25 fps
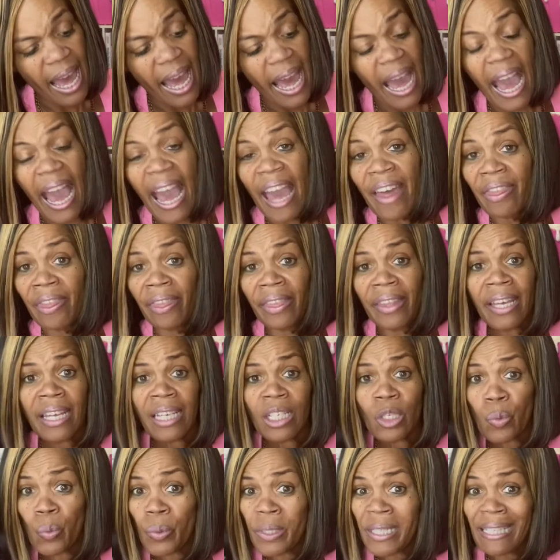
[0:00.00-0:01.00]
And
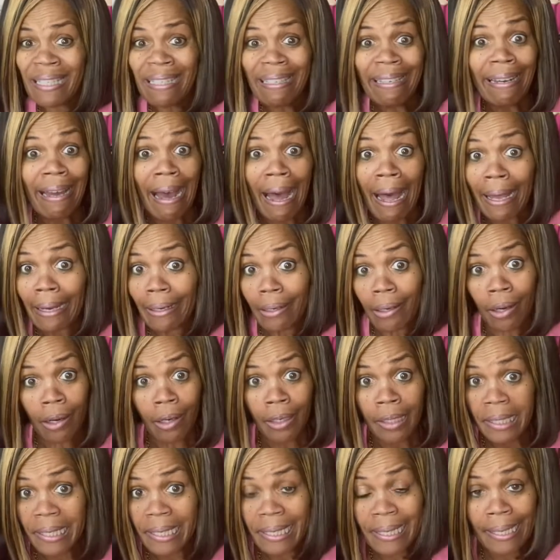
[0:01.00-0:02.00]
this was not
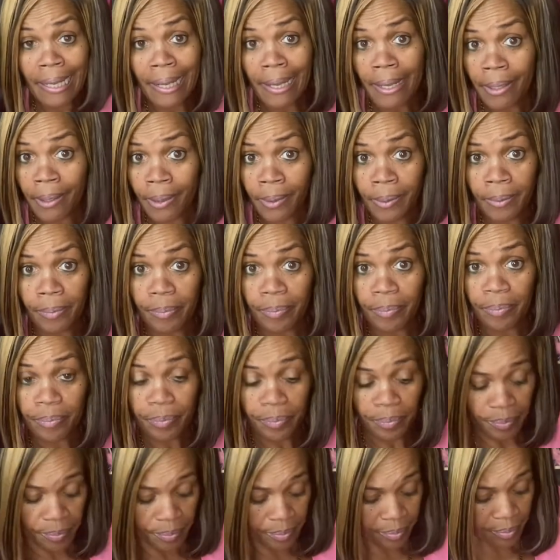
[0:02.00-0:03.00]
on sale,
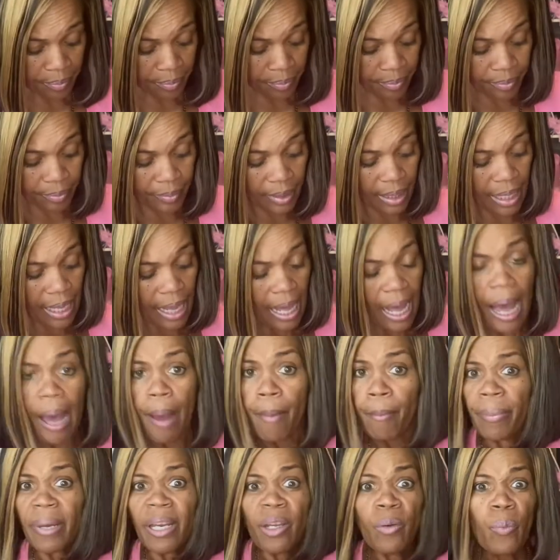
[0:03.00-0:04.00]

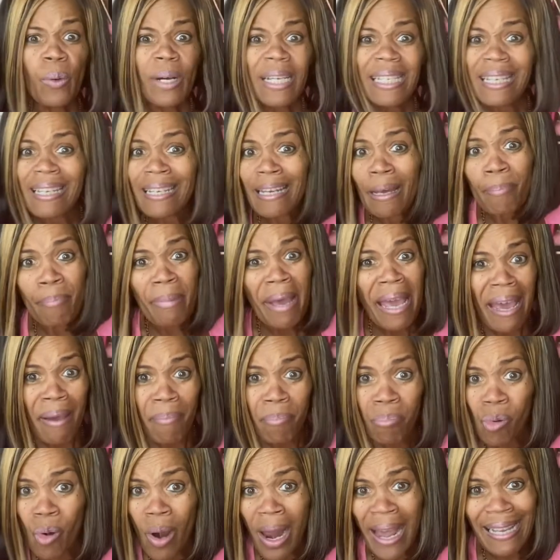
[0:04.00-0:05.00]
but it wasn't a bad
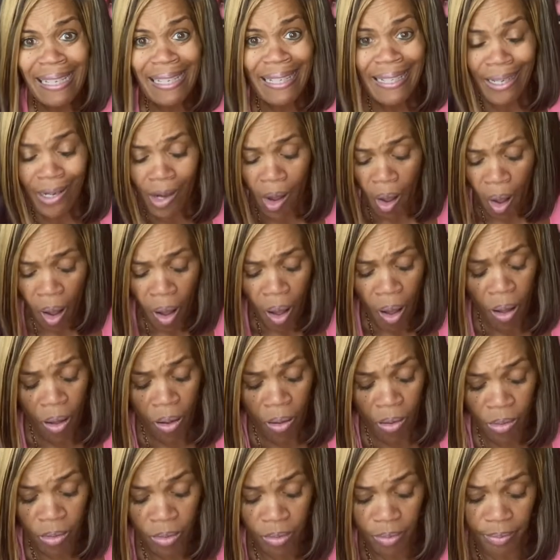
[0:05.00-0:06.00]
price at
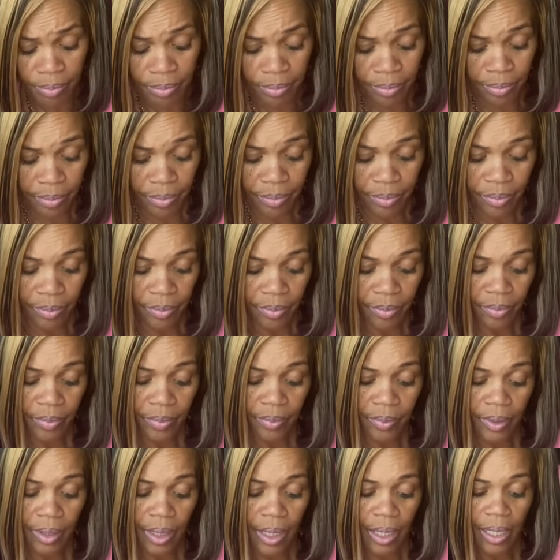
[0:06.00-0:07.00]
all.
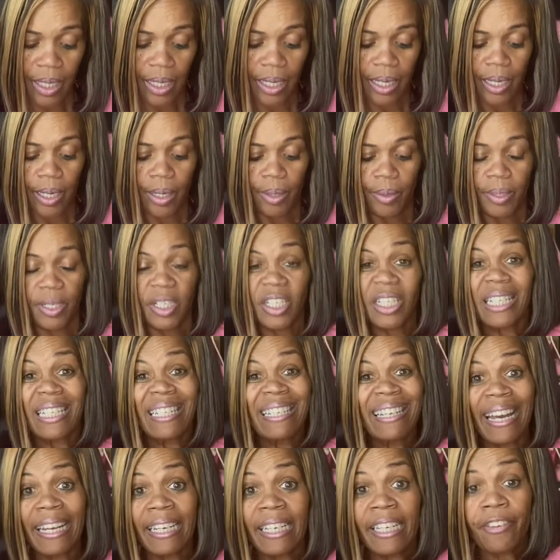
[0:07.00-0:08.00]
It's
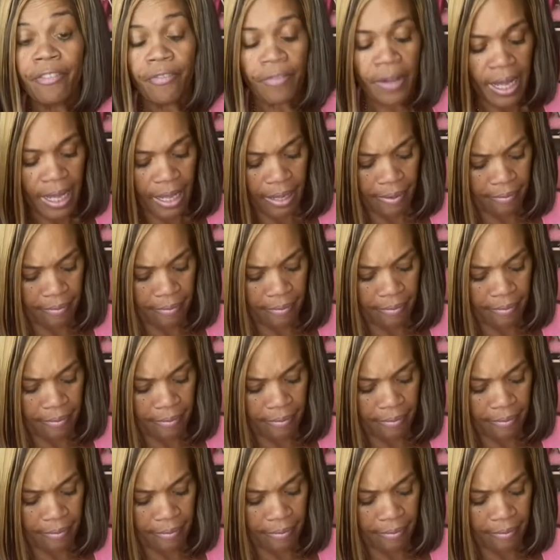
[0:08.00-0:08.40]
$95,